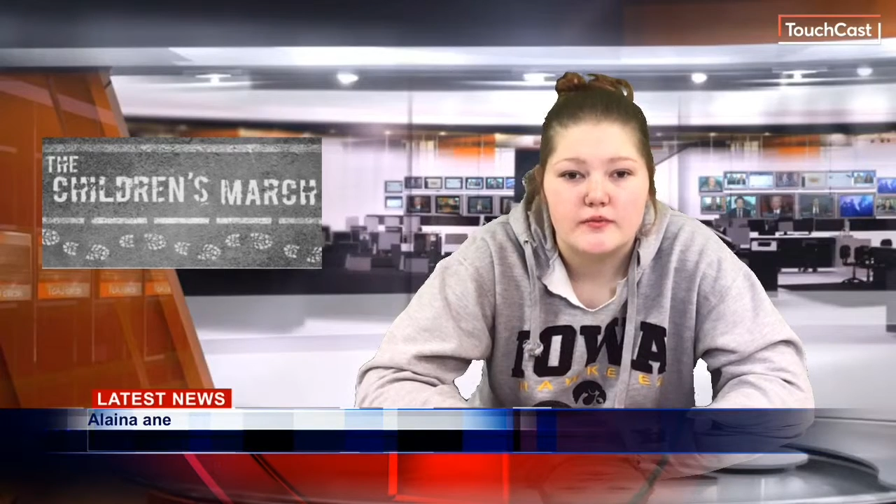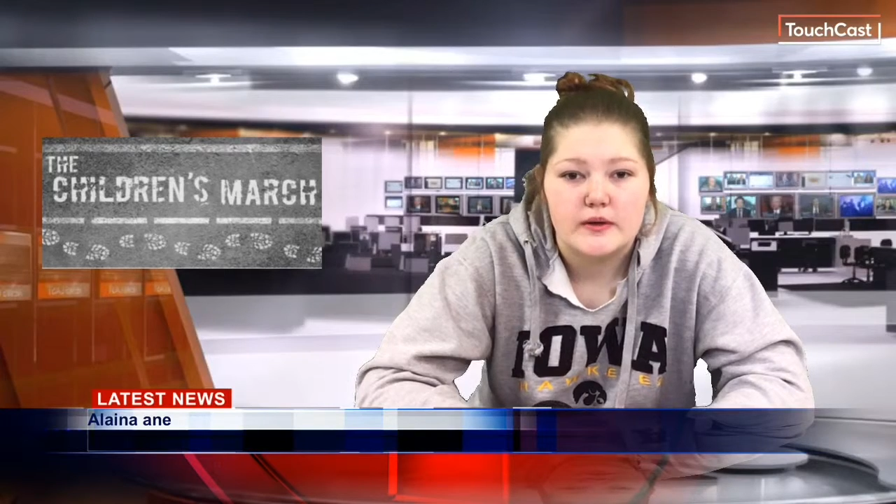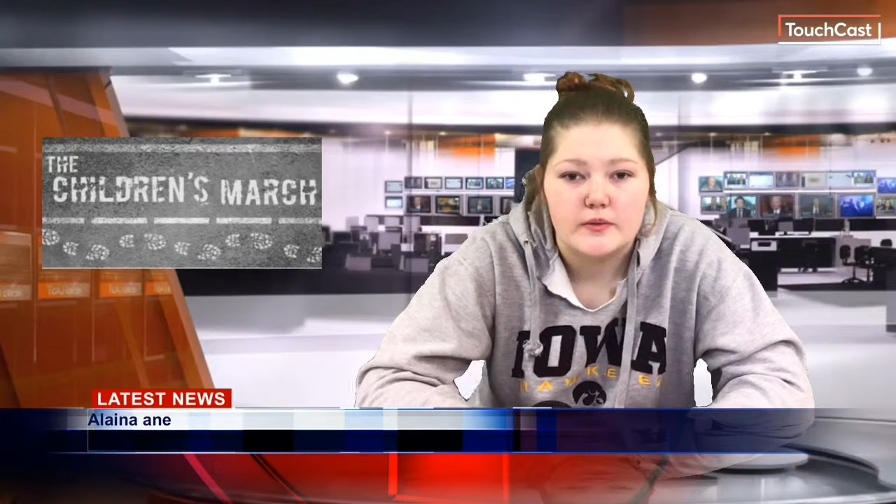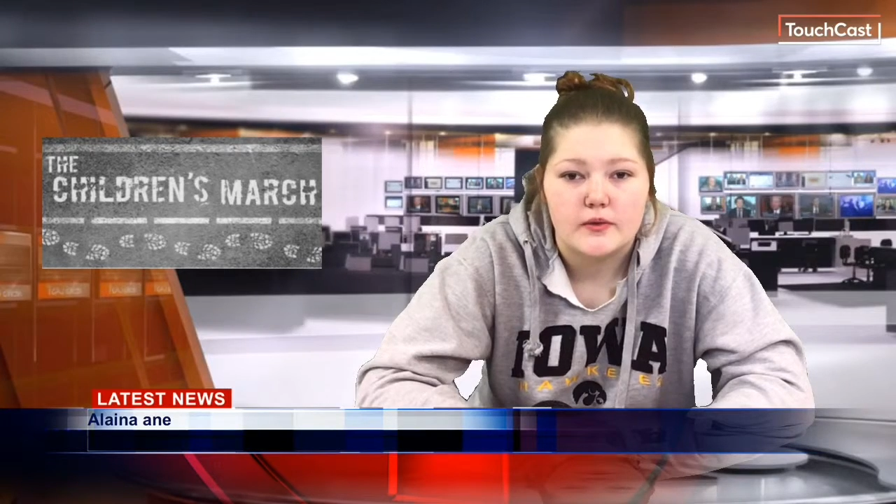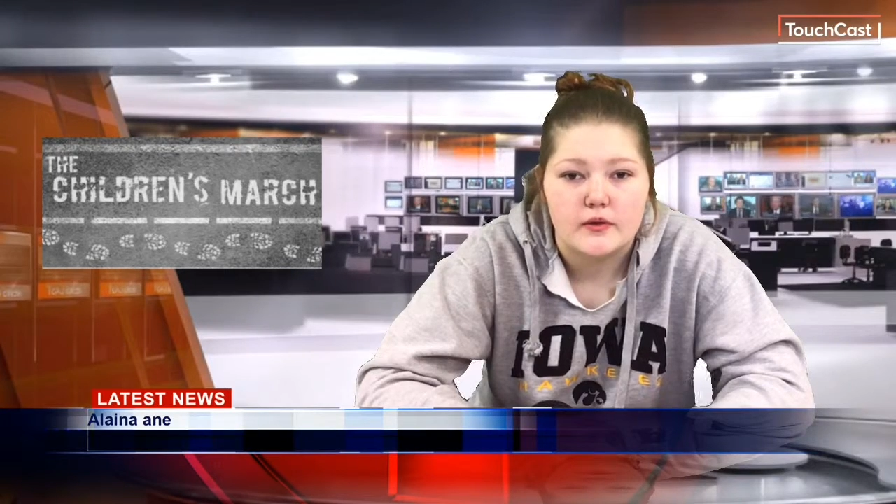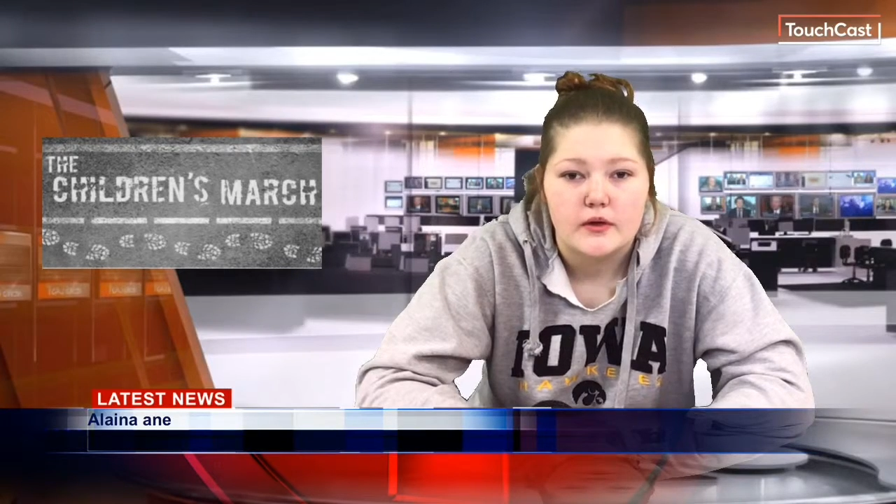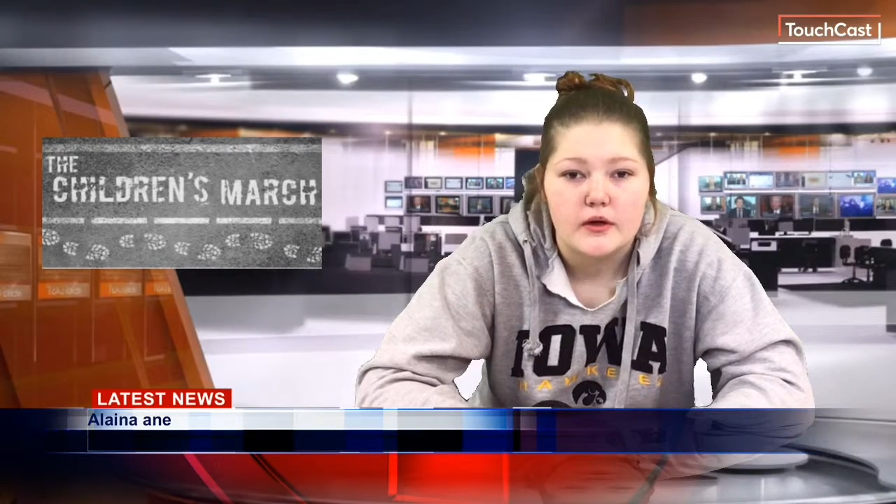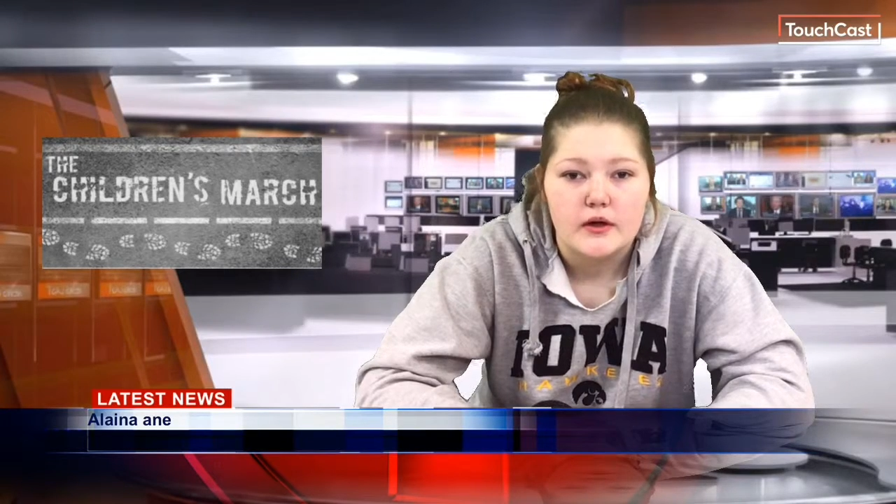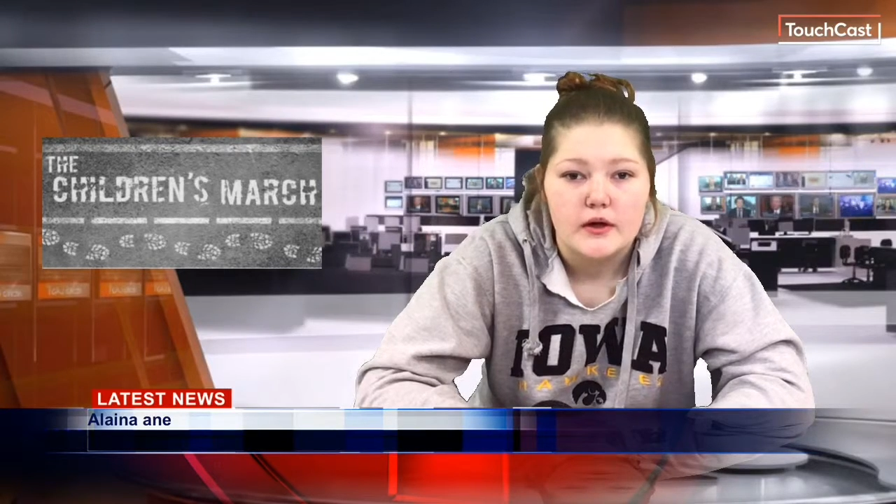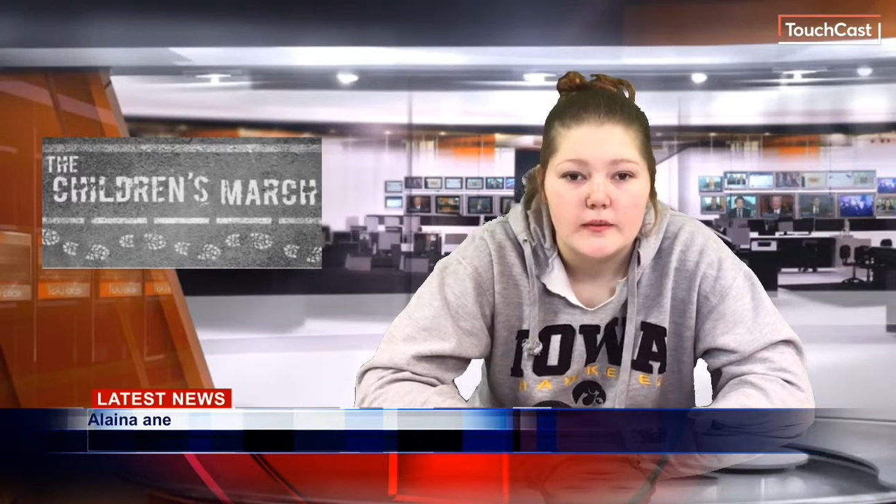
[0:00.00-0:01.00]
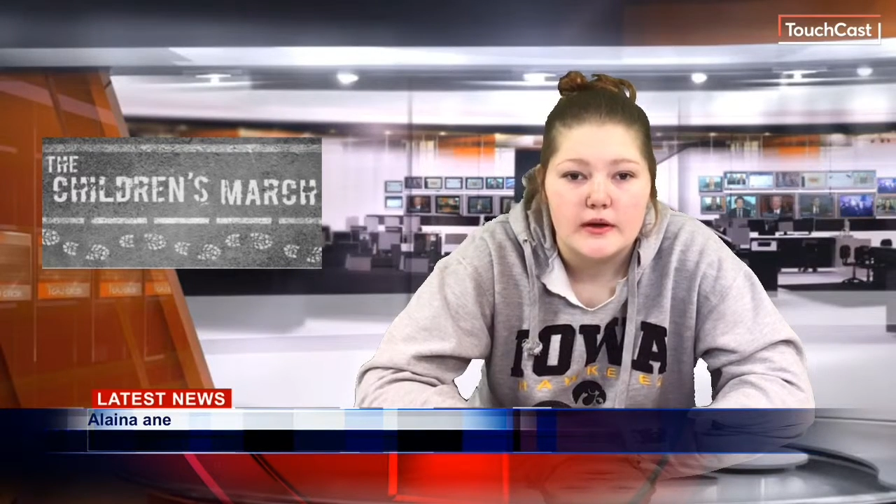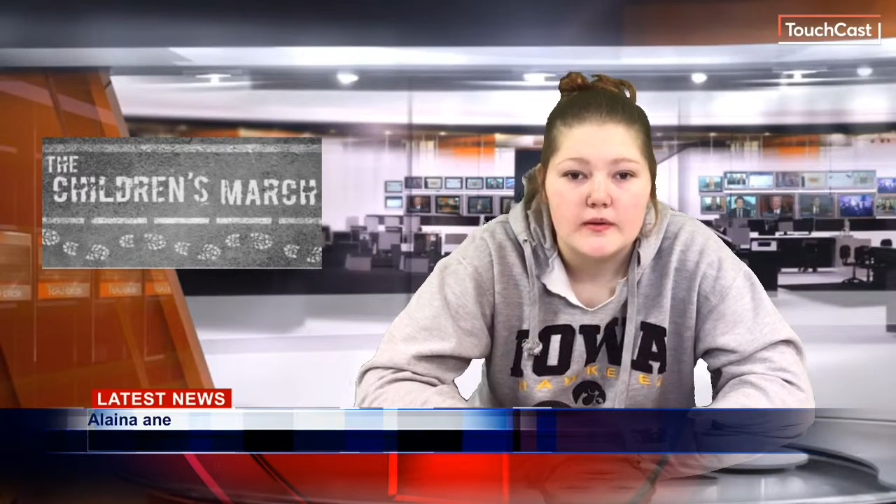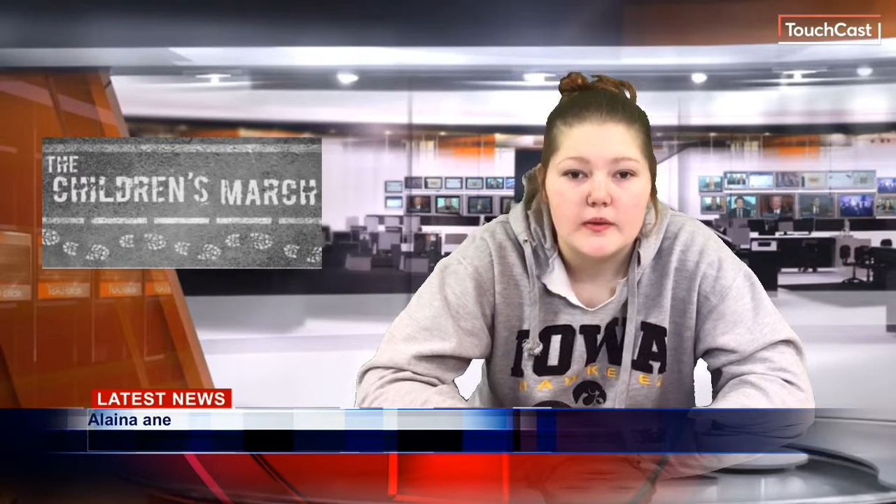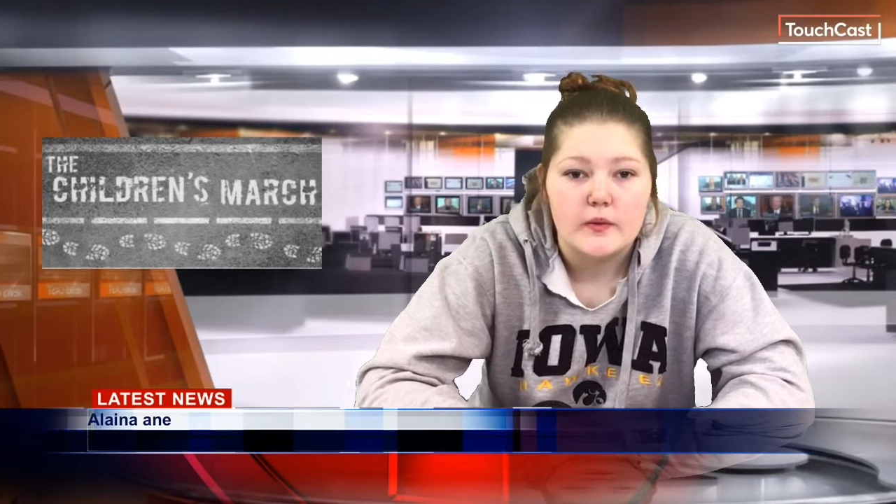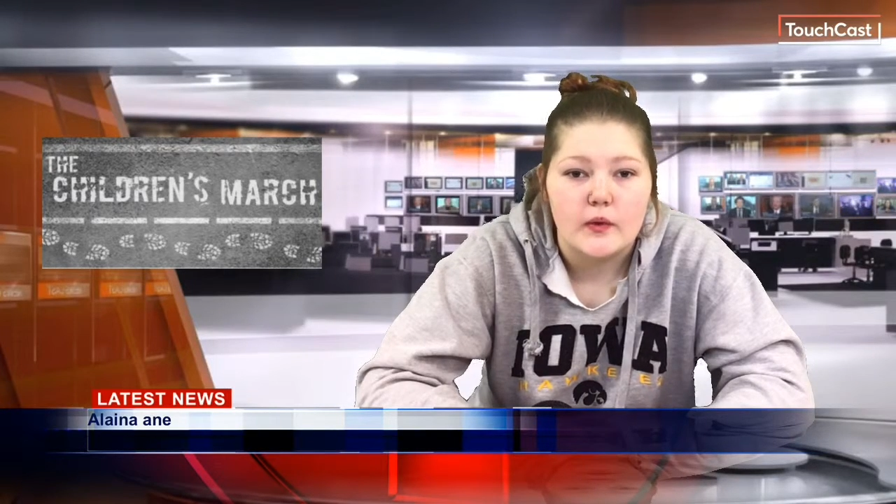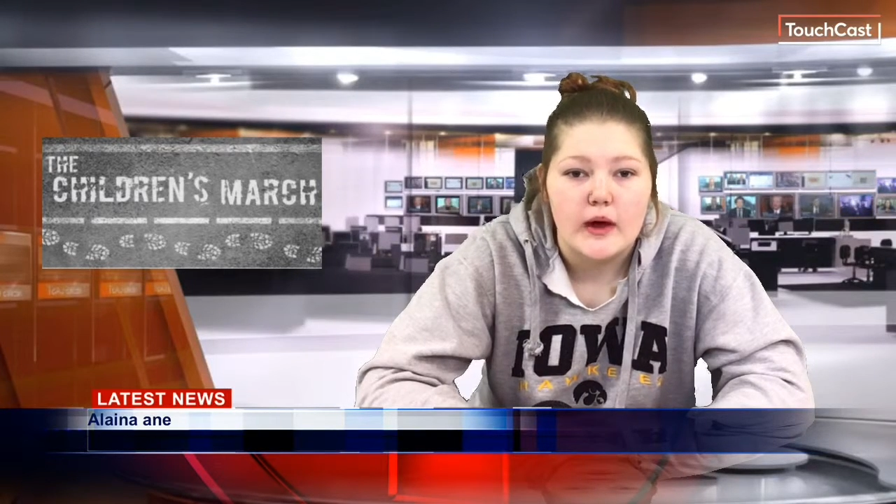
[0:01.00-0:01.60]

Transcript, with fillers: people. Many people